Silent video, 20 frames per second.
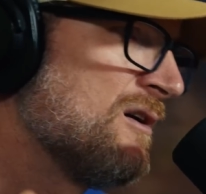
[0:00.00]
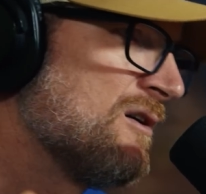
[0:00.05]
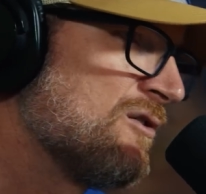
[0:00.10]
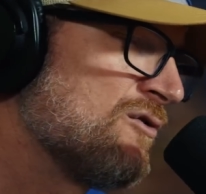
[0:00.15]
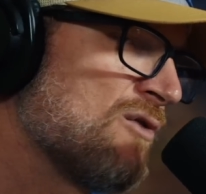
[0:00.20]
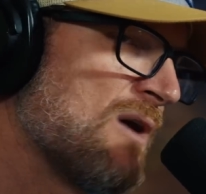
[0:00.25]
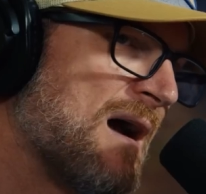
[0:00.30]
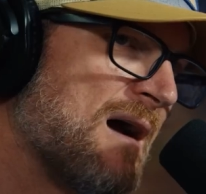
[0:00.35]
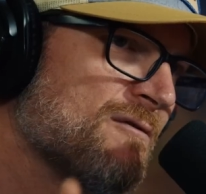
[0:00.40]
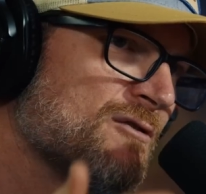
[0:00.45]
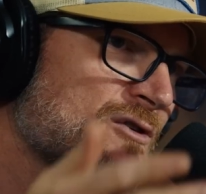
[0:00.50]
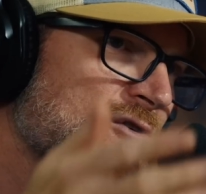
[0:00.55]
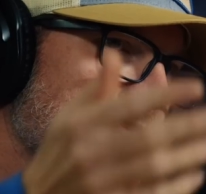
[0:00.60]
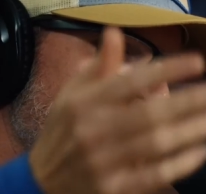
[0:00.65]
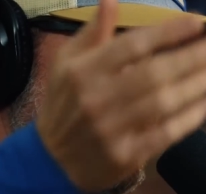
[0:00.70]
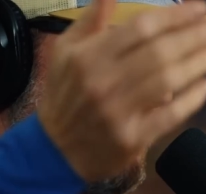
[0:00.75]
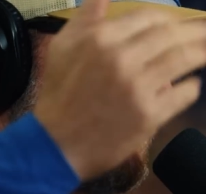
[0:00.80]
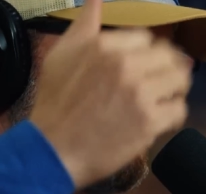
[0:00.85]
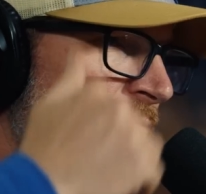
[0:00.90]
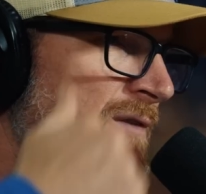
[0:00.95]
The driver,
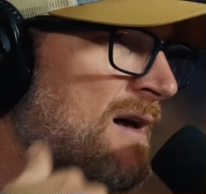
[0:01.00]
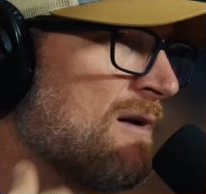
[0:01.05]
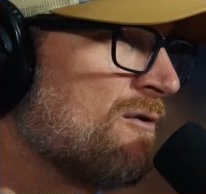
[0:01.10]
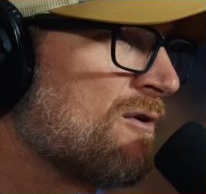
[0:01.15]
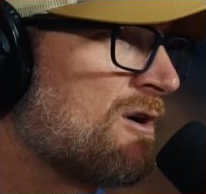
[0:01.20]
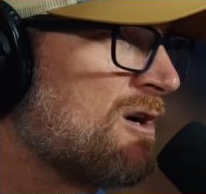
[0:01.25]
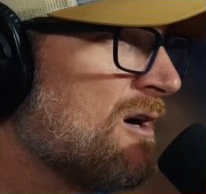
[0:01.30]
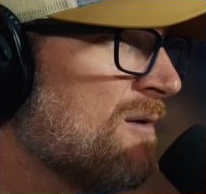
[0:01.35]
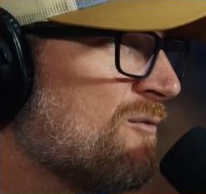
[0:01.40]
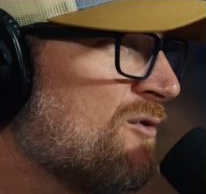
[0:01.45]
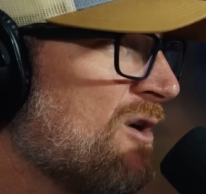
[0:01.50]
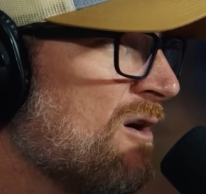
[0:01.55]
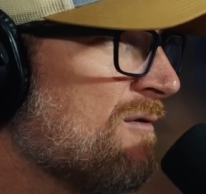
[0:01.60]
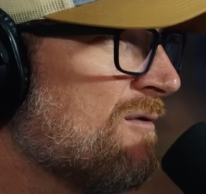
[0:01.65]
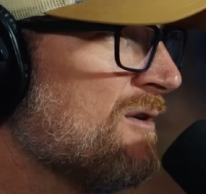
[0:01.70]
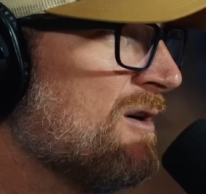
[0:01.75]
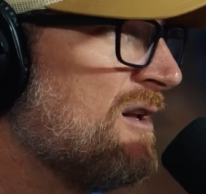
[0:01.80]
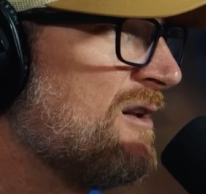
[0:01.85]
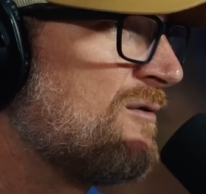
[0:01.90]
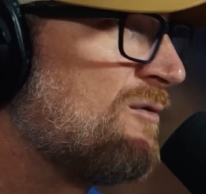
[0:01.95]
you know, the veteran comes
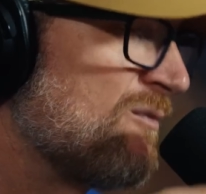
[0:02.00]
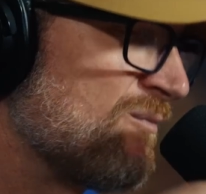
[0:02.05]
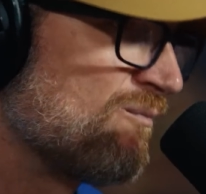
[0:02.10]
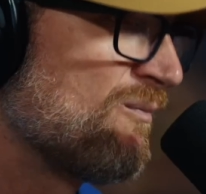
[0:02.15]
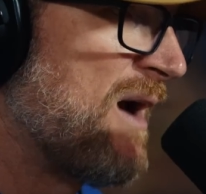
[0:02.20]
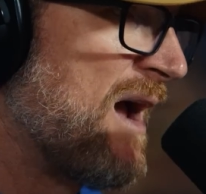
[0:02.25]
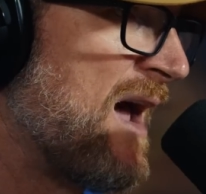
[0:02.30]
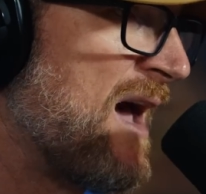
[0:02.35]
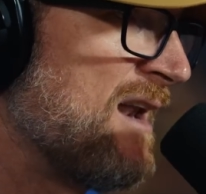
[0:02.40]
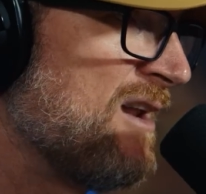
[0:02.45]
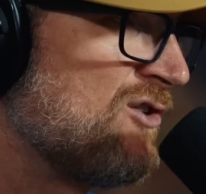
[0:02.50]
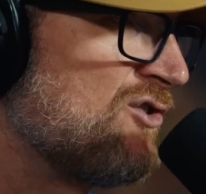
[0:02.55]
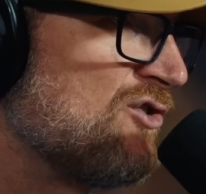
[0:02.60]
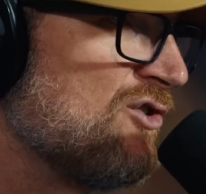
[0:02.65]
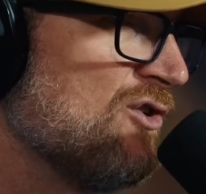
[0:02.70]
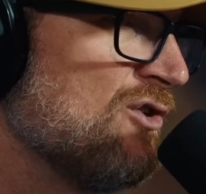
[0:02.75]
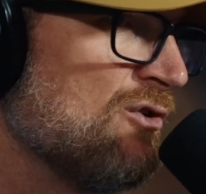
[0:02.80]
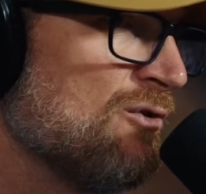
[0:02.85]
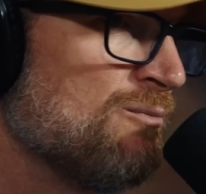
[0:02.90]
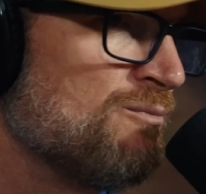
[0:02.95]
over and he's mad at
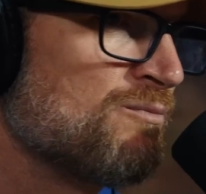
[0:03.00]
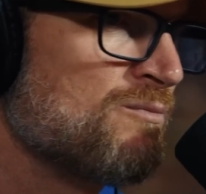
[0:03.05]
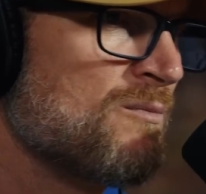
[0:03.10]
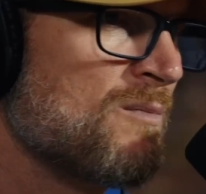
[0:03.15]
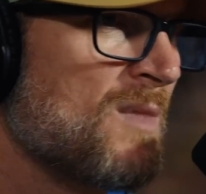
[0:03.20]
you.